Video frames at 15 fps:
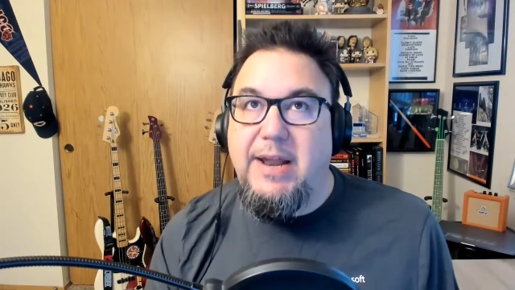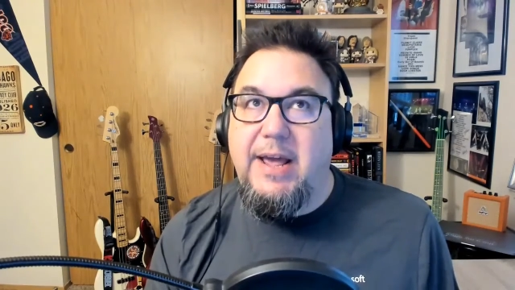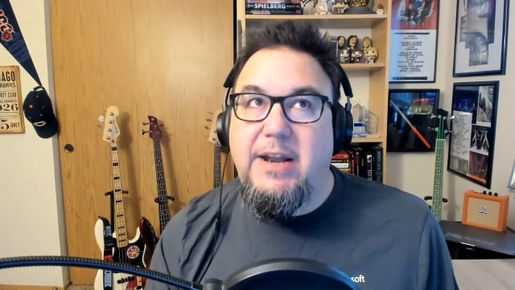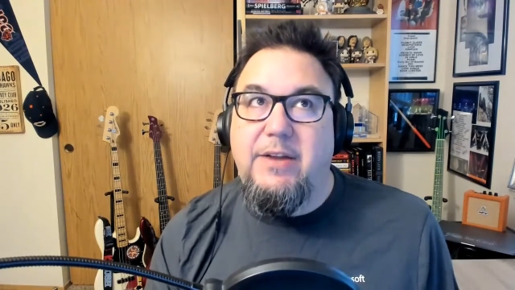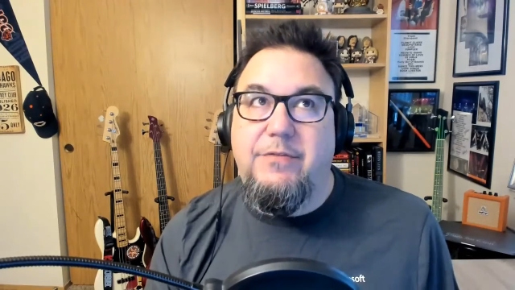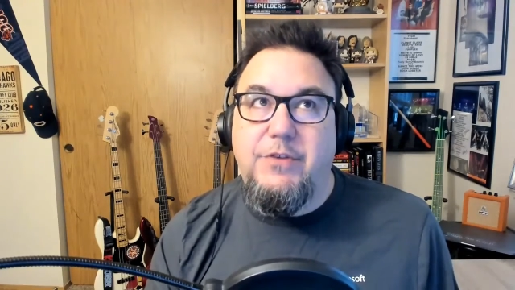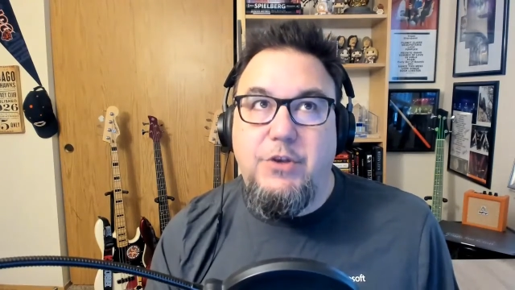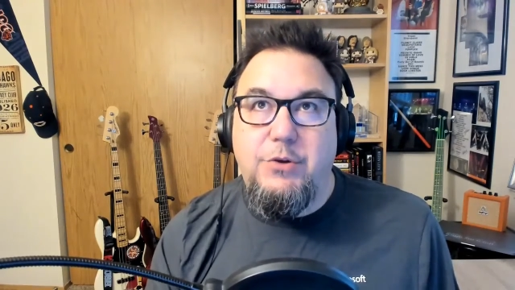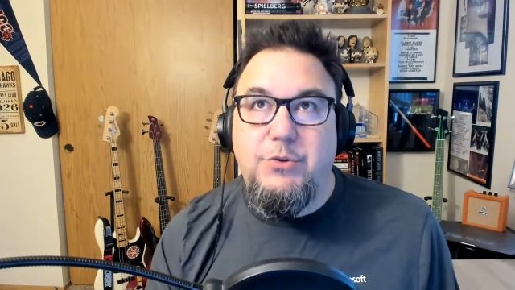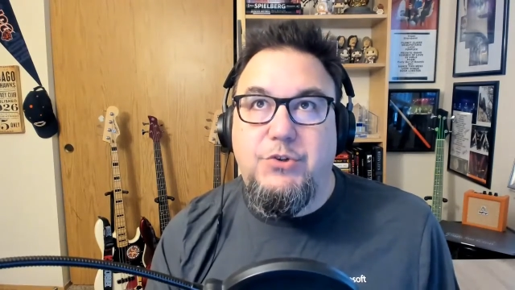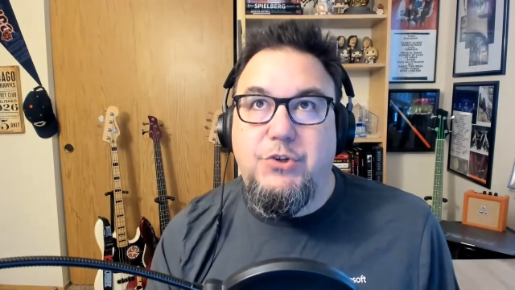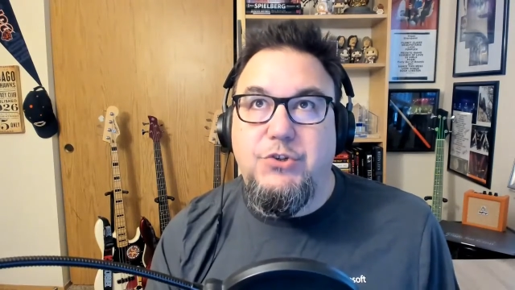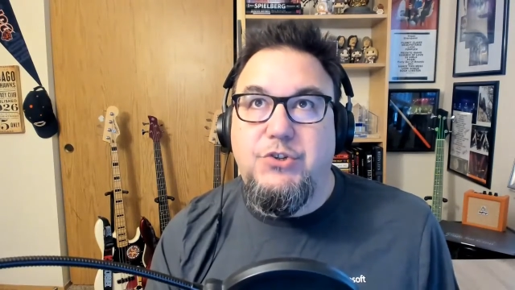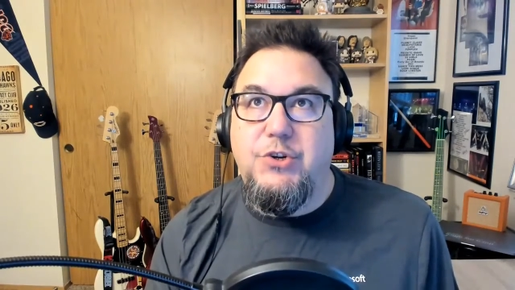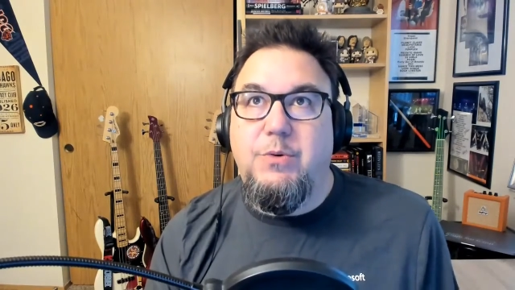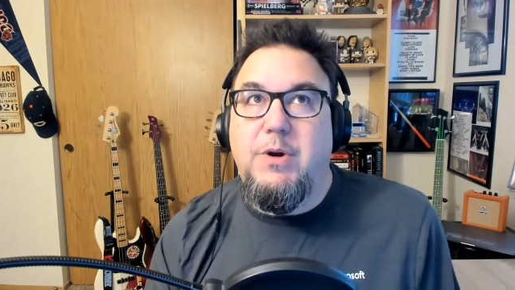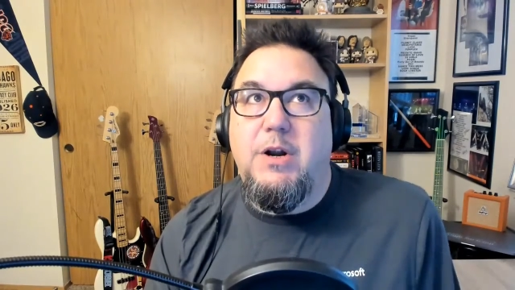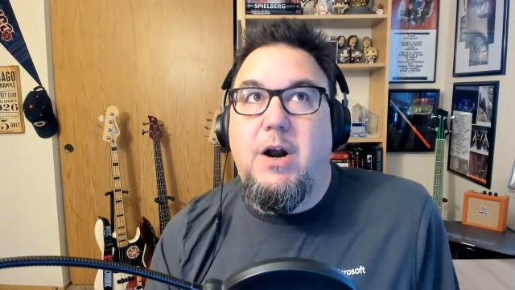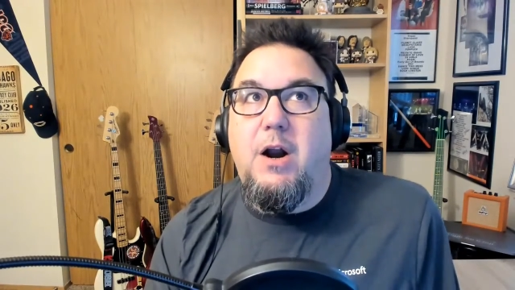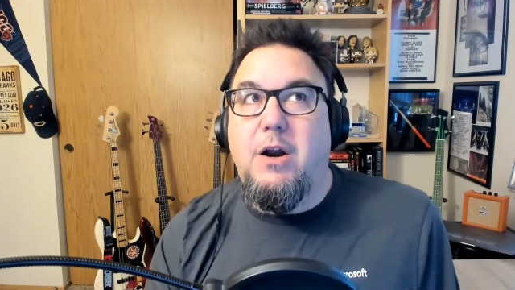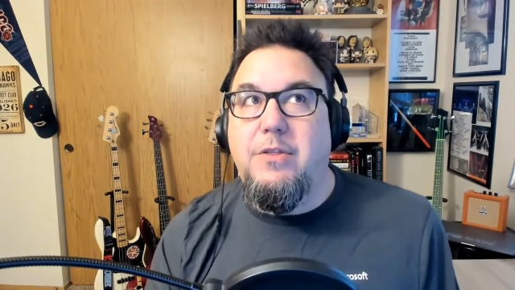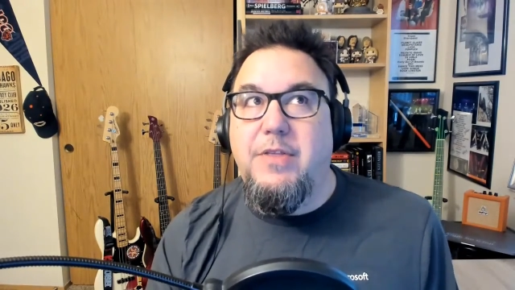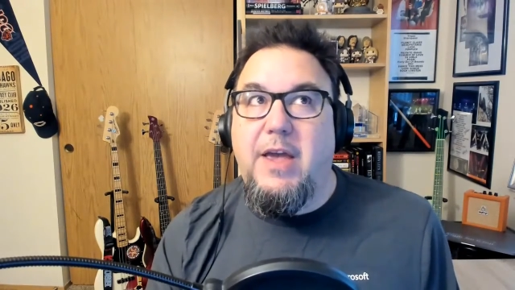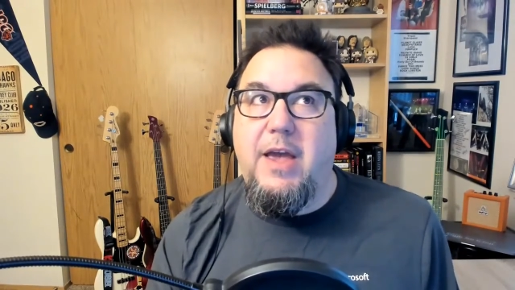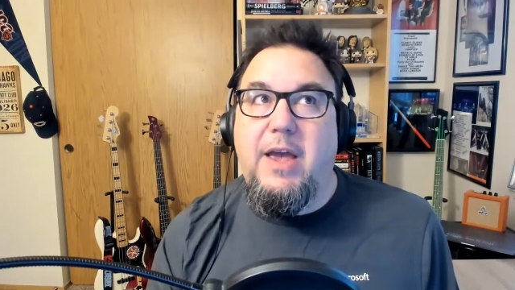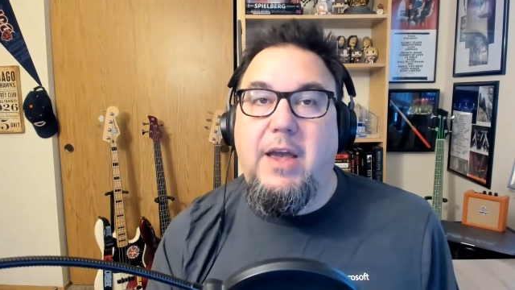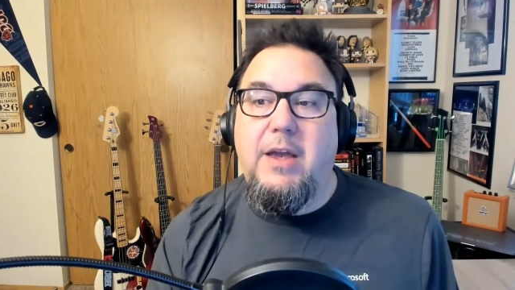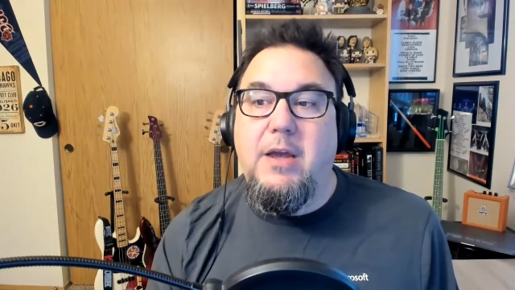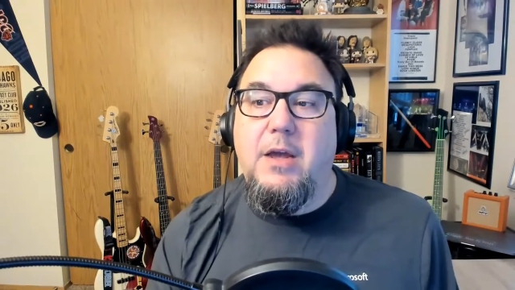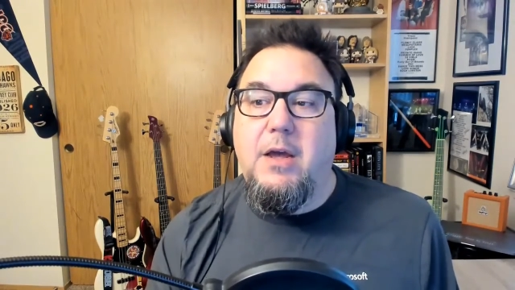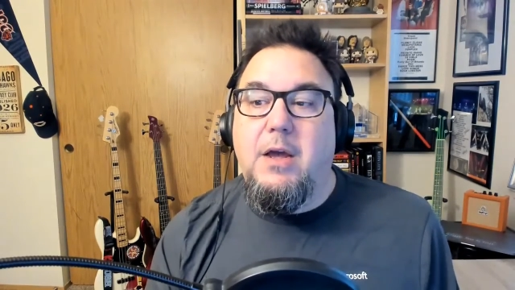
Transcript: And if users do it, are they